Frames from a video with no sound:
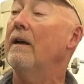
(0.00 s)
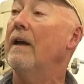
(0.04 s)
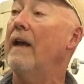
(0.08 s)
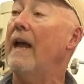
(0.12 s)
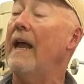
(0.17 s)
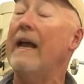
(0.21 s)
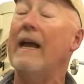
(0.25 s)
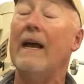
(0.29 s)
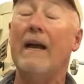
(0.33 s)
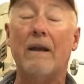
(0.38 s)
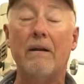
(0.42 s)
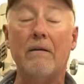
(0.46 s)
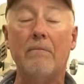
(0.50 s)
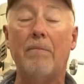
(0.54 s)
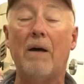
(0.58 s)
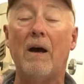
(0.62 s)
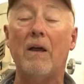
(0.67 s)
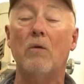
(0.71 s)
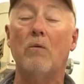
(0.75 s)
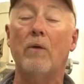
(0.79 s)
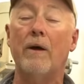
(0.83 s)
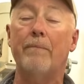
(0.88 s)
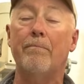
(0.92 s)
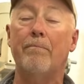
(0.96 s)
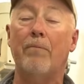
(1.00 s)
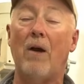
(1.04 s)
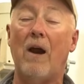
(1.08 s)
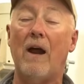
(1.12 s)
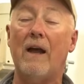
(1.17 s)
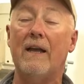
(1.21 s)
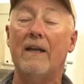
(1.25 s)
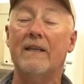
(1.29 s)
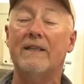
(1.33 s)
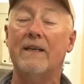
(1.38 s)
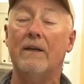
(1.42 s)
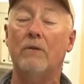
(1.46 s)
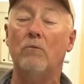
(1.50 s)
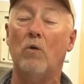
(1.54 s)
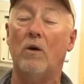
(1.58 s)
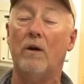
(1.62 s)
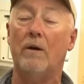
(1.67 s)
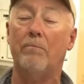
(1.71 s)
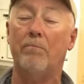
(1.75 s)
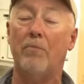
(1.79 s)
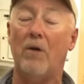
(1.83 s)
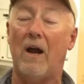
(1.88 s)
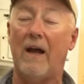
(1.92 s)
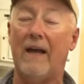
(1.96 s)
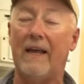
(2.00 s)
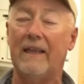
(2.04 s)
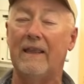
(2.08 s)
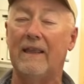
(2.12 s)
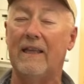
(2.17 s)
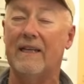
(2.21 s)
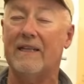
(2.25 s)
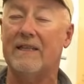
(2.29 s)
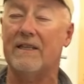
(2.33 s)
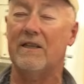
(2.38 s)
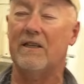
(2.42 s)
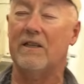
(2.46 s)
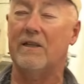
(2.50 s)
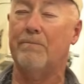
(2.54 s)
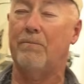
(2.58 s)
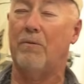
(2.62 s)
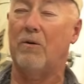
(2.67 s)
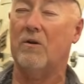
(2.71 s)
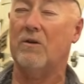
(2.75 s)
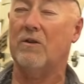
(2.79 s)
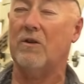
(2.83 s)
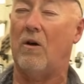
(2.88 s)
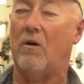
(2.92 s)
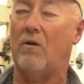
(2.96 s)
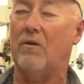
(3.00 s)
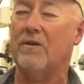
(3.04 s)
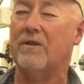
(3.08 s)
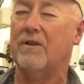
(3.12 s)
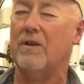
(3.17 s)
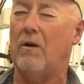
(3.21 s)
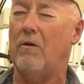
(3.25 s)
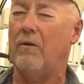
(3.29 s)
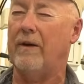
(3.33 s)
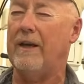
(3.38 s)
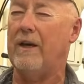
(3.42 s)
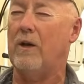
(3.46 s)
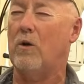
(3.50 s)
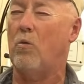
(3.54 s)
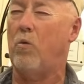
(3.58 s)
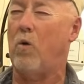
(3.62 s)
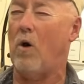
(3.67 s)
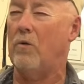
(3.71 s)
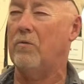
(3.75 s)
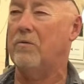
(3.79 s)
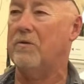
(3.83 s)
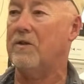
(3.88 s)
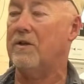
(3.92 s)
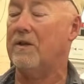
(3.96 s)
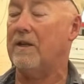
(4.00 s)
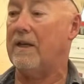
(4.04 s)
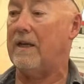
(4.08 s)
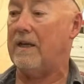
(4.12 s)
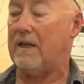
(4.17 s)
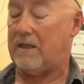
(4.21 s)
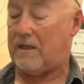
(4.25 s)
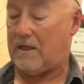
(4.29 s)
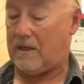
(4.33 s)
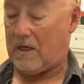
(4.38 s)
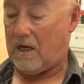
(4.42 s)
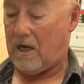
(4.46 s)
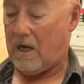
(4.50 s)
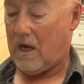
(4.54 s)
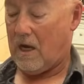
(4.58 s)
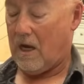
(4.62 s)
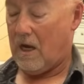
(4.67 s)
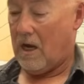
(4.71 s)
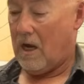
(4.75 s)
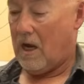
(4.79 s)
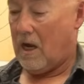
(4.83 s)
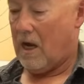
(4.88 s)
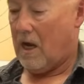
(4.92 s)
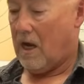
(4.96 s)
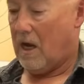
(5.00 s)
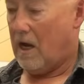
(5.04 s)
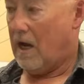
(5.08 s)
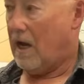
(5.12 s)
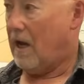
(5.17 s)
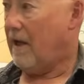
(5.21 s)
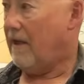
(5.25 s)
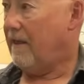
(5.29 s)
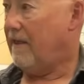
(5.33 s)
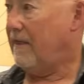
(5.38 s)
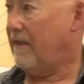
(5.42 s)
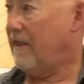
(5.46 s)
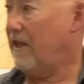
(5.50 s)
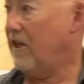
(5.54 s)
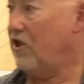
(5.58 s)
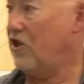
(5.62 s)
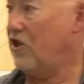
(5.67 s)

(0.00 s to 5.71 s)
and by the way, it's in one of Brian Litz's books also, he quotes this: the